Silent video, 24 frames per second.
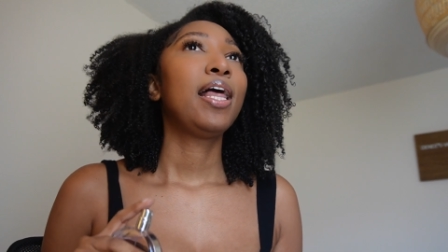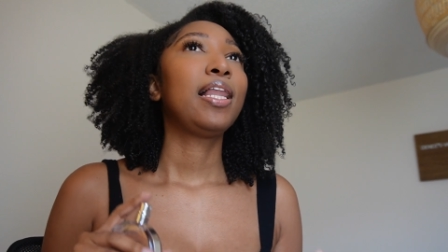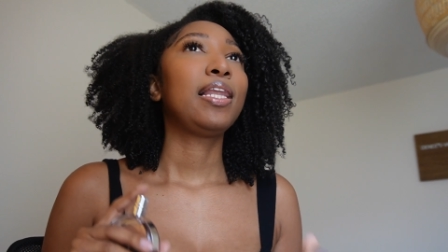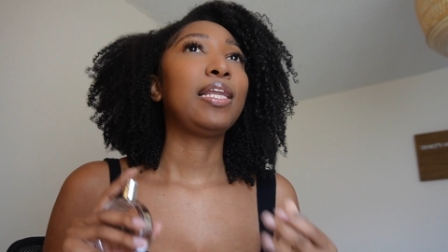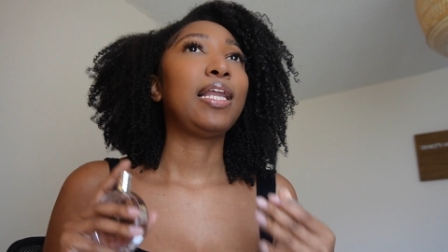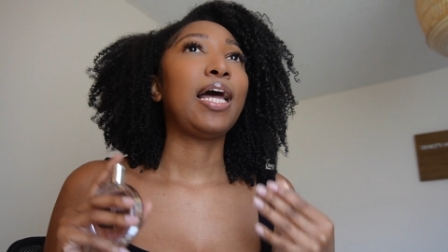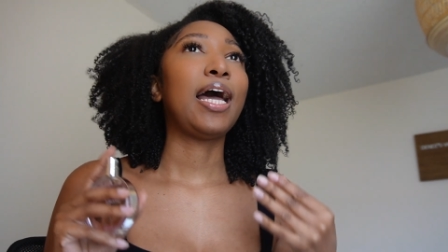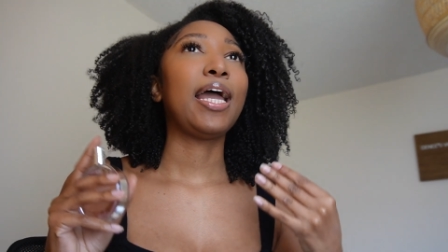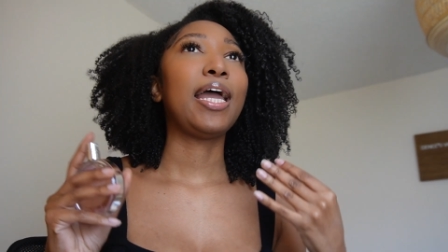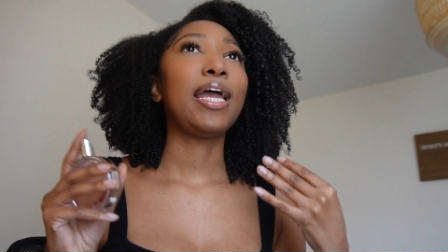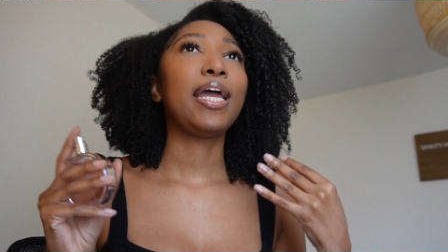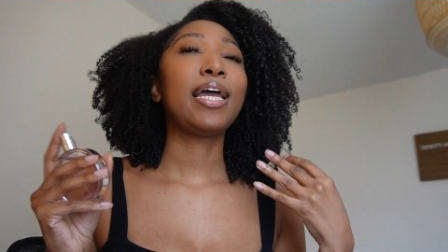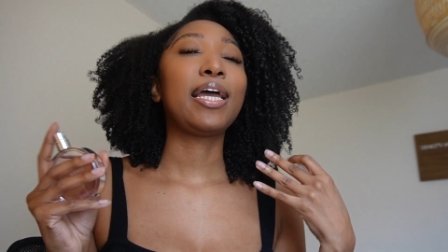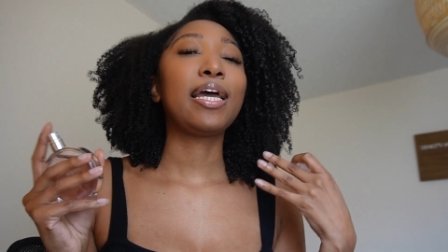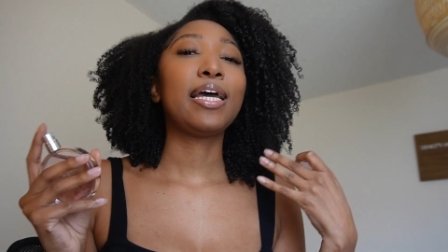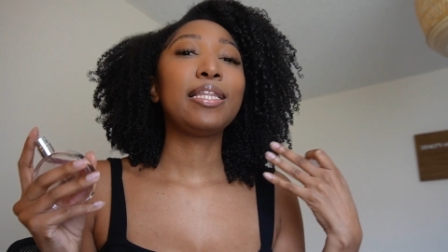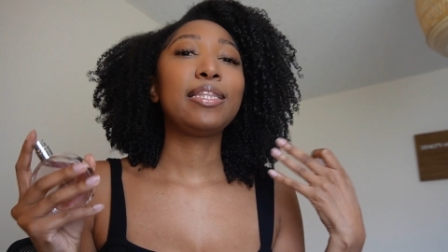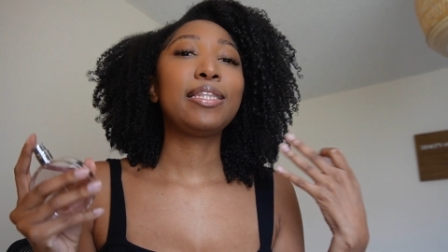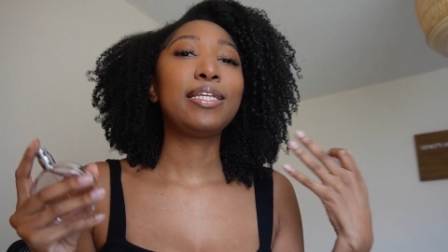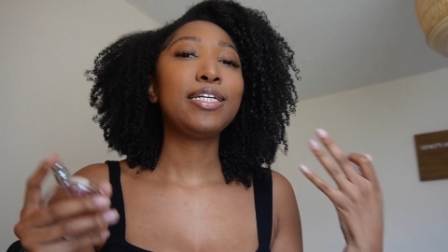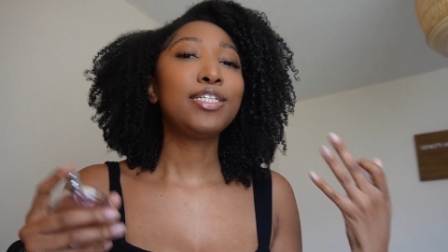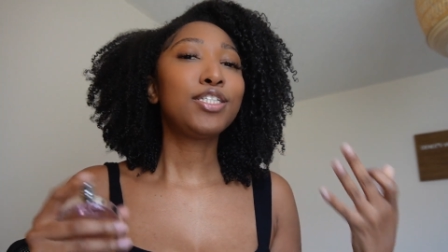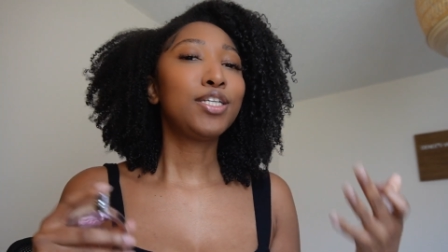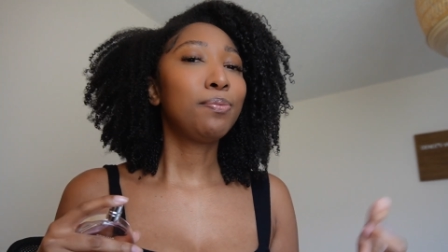Like,
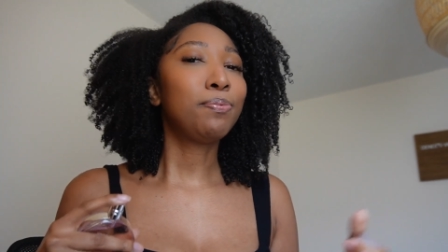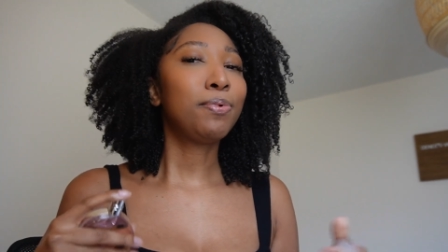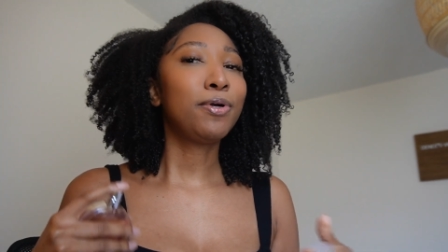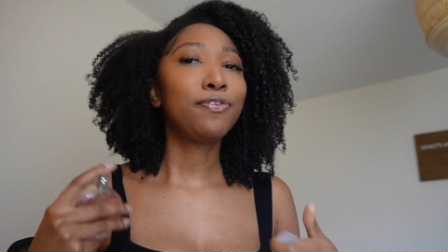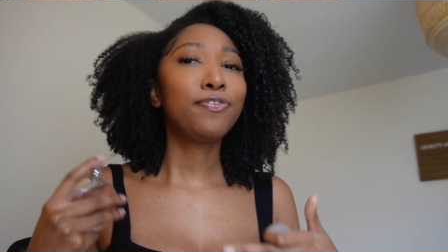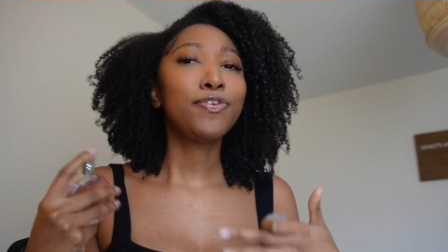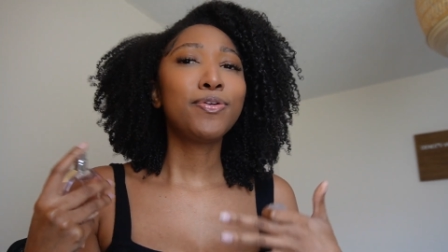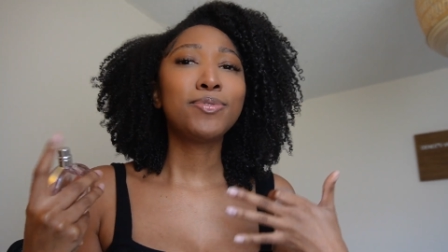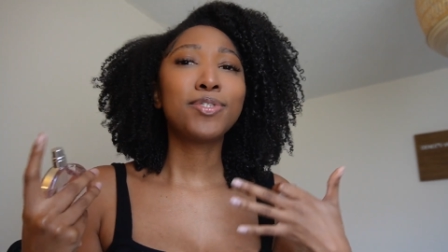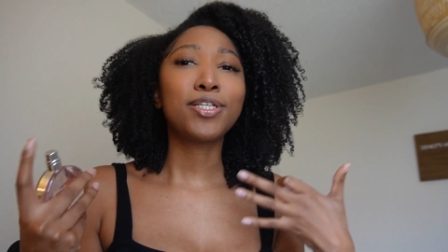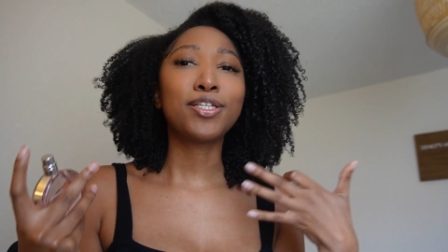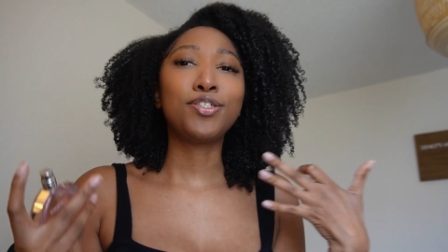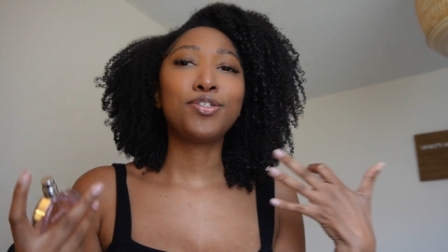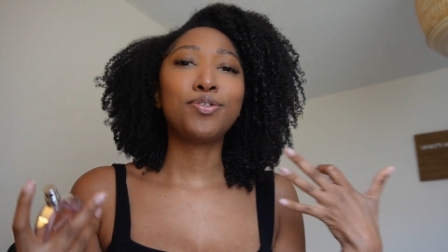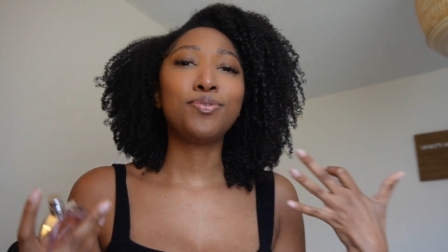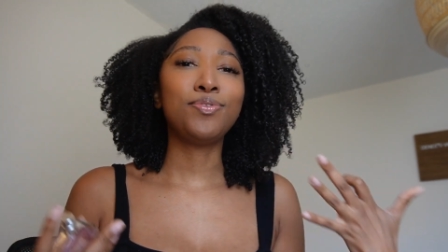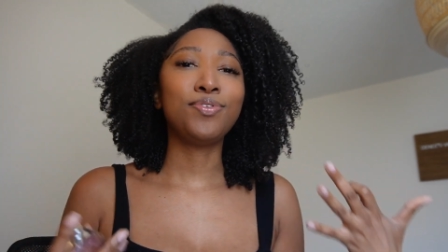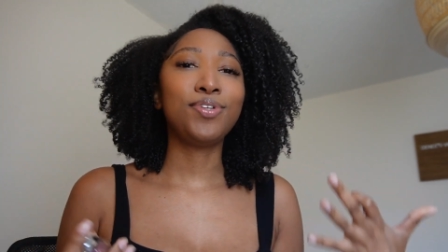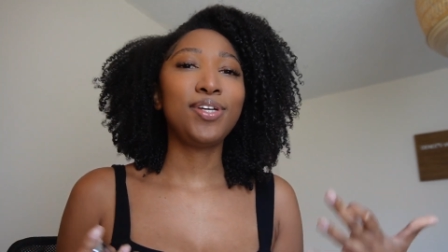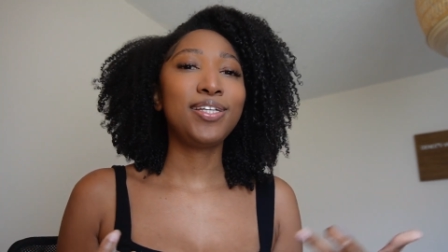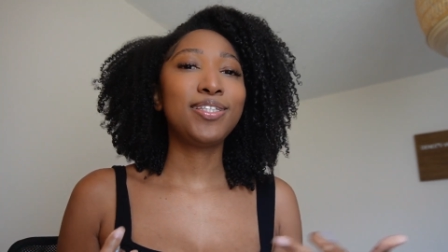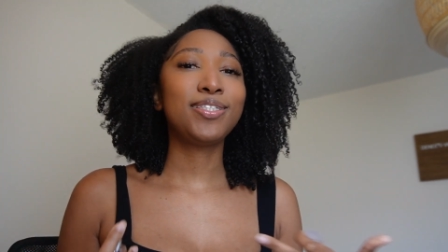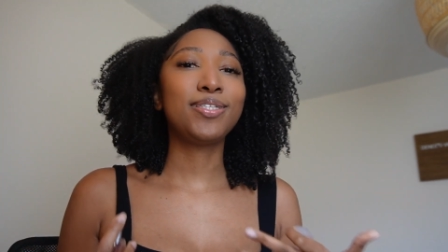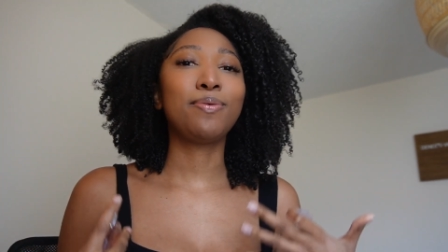these are perfumes that you
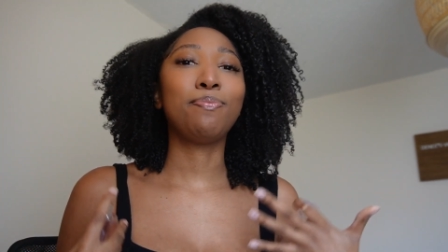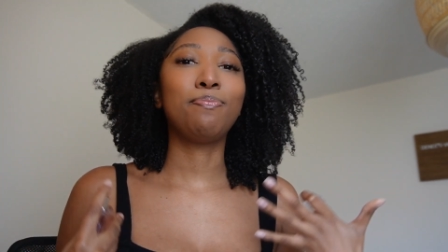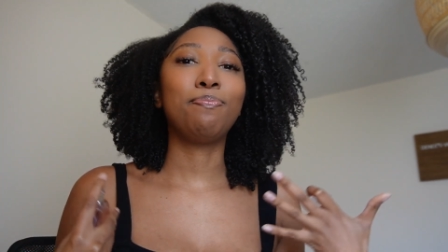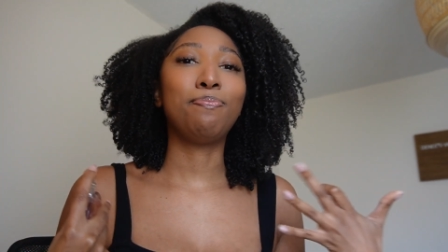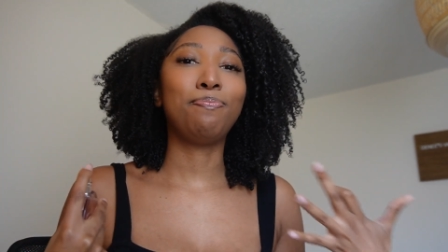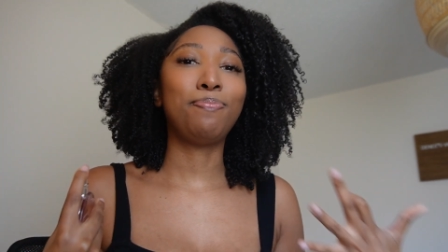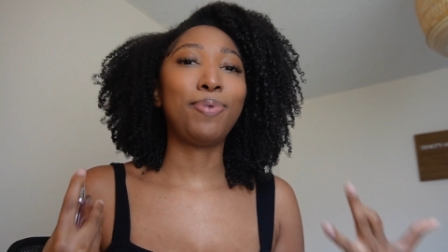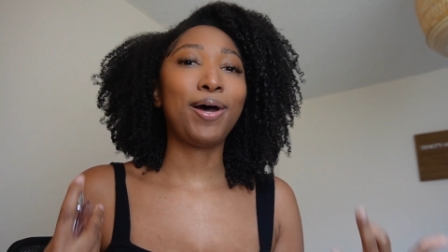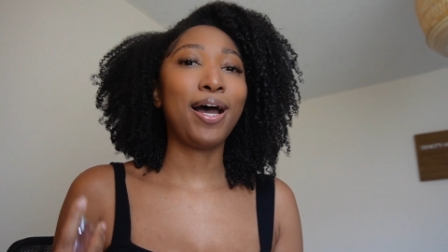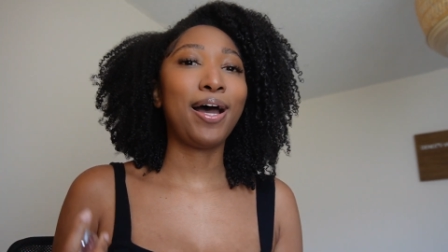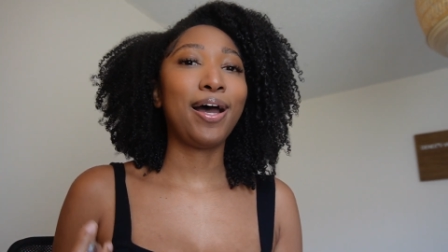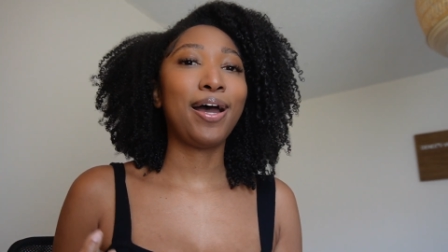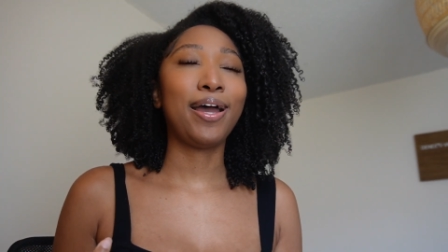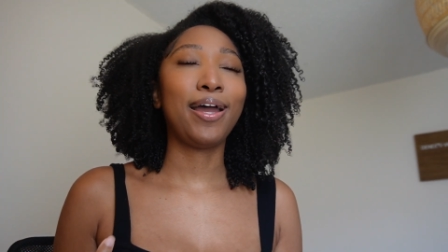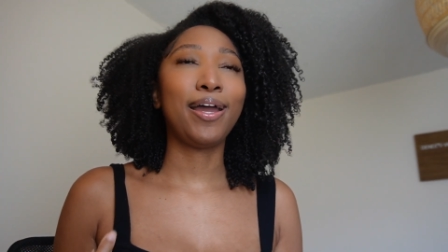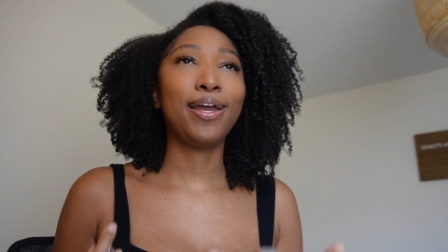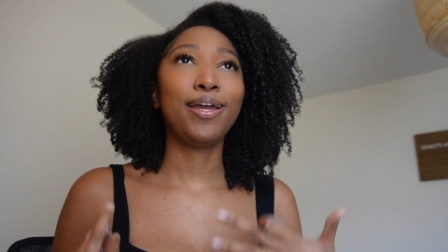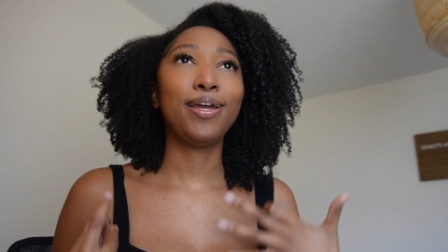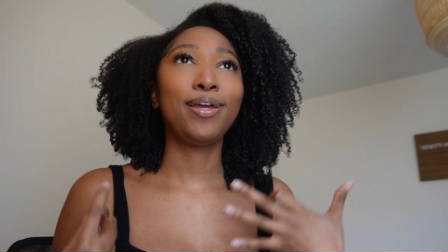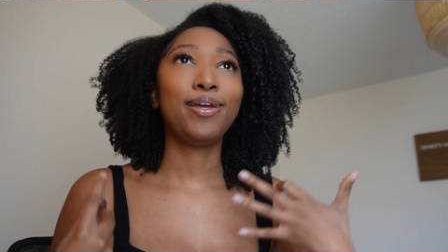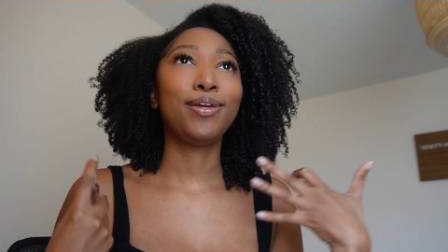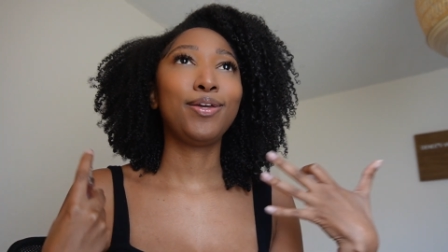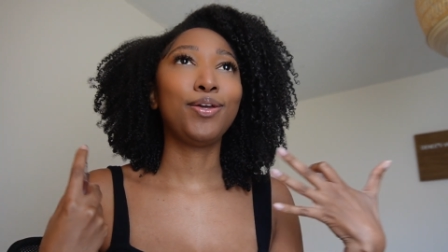need to buy